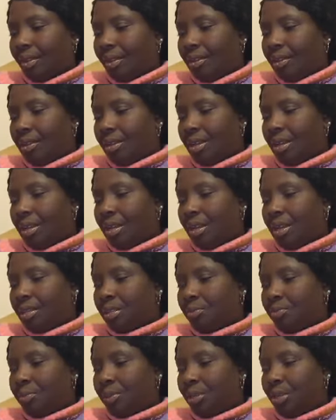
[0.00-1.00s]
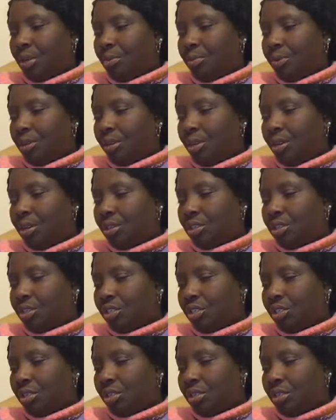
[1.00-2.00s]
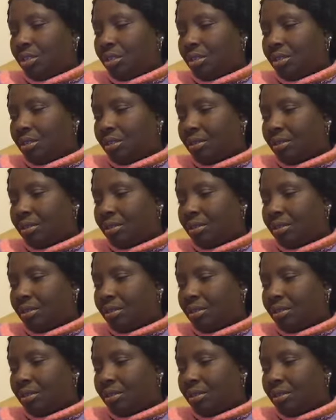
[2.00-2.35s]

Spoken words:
Yes, breathe upon us, Jesus.